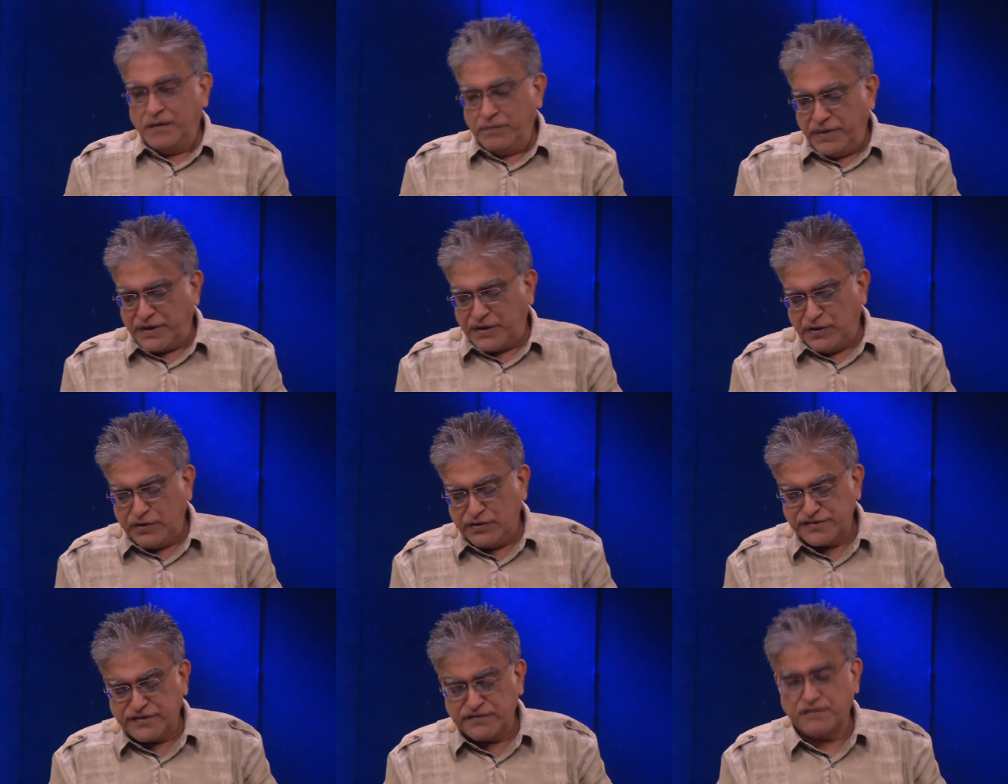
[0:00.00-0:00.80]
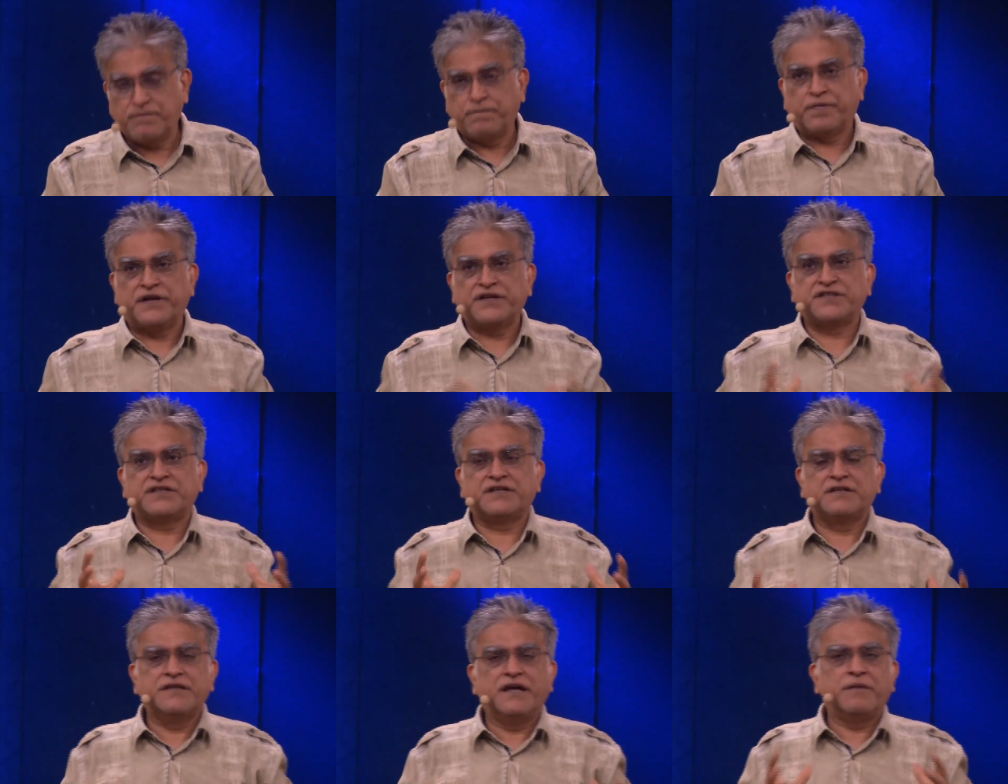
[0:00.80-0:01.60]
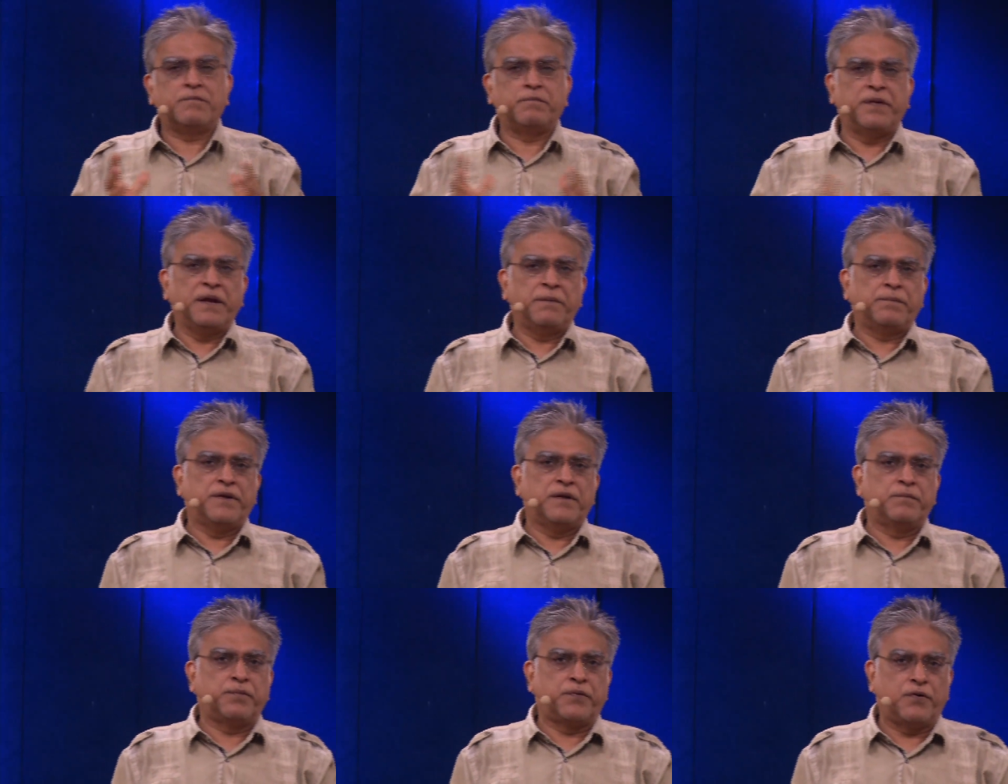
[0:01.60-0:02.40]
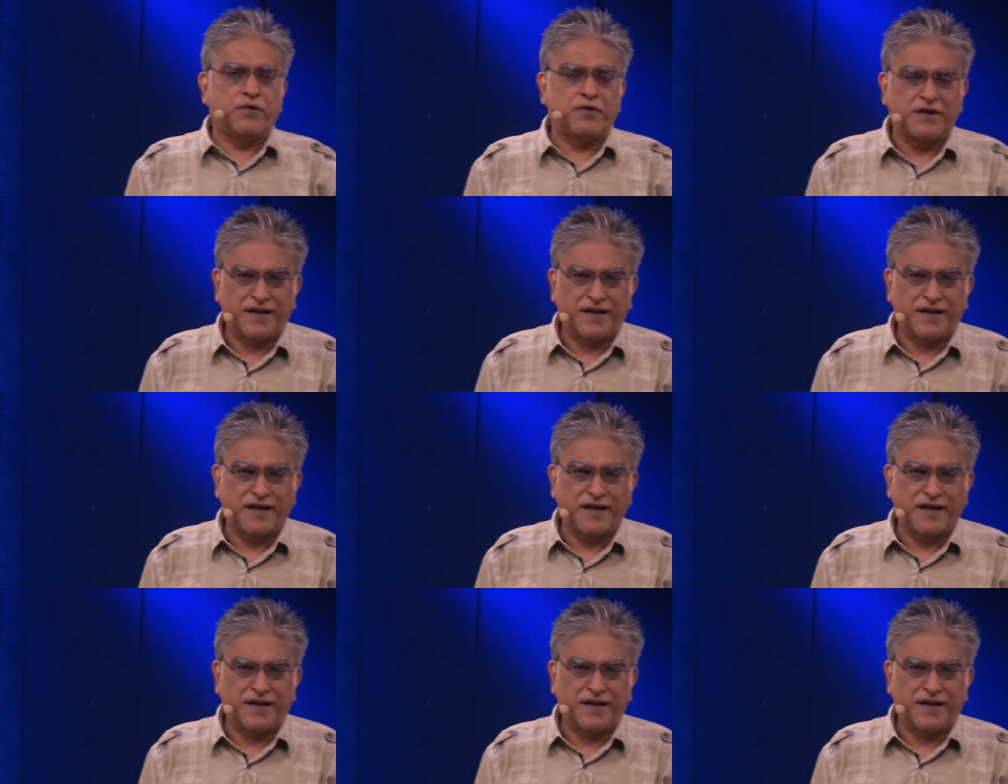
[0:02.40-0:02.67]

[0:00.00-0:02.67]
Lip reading: because of the pressure that people brought